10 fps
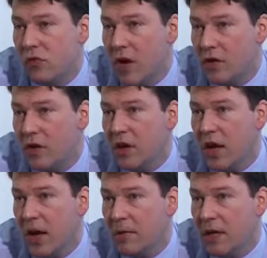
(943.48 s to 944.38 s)
Right.
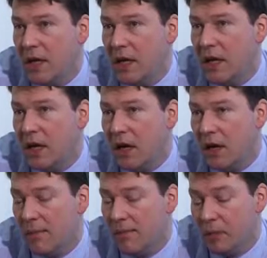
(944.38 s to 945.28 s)
Okay. I mean, he
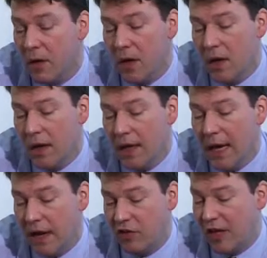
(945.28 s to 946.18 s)

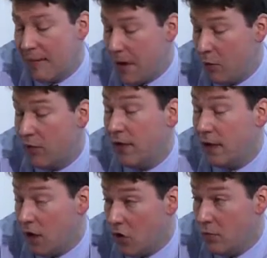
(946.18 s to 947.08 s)
actually came out with
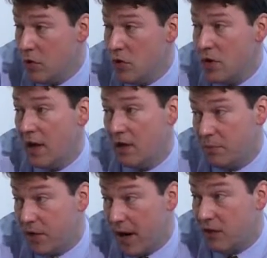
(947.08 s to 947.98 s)
feeling low mood
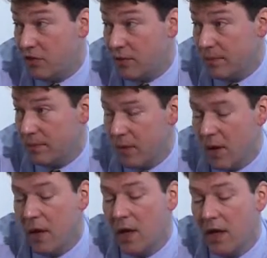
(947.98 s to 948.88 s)
and depressed.
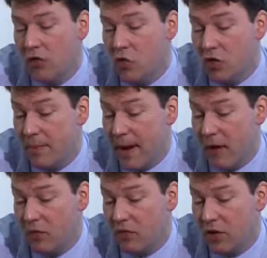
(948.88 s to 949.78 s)
He talked
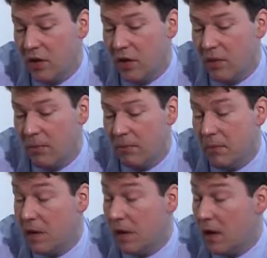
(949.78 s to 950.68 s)
about
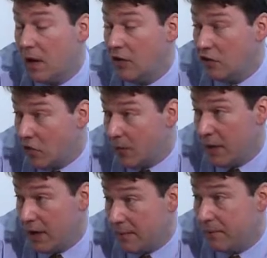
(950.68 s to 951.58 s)

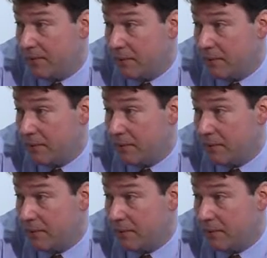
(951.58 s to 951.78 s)
insomnia